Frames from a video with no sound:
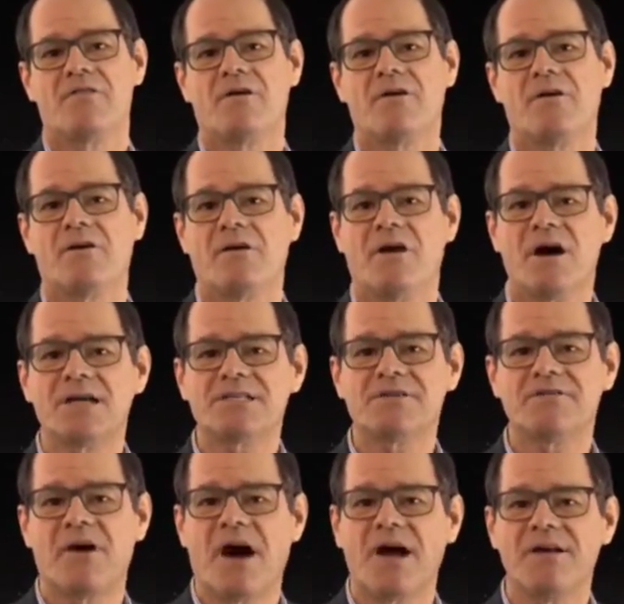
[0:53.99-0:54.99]
There are
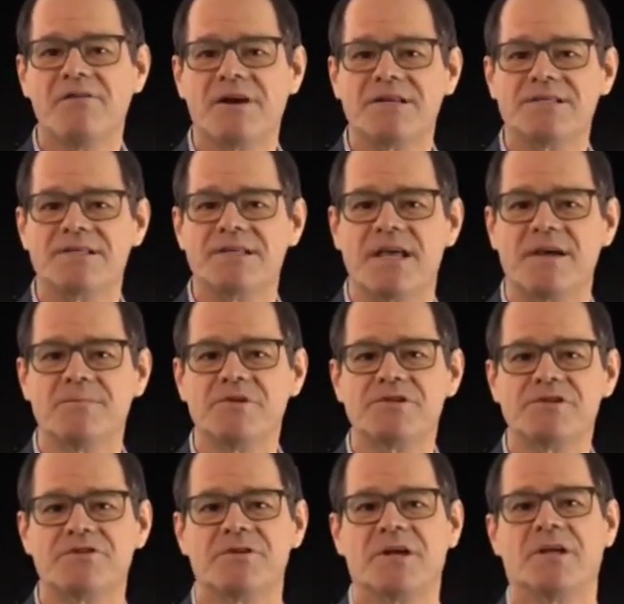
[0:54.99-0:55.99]
lots of hydrides in
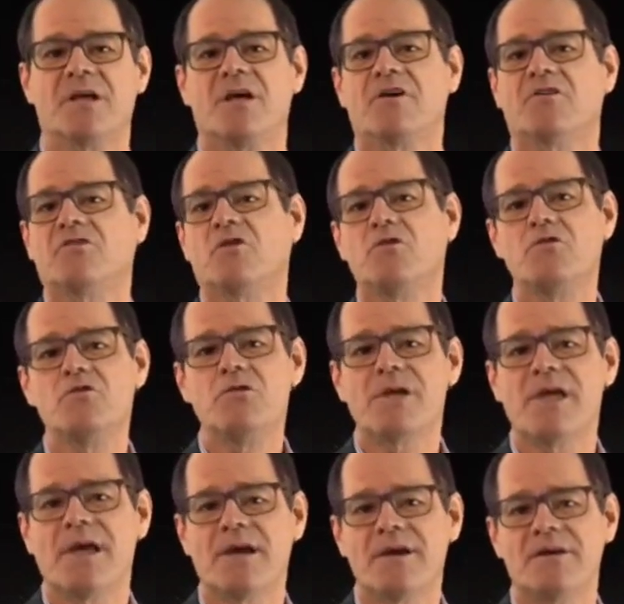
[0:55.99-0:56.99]
chemistry, so
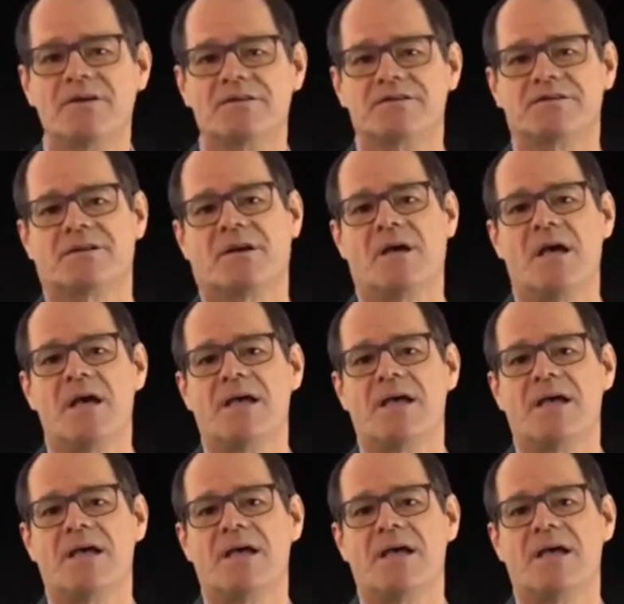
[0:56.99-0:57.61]
who cares?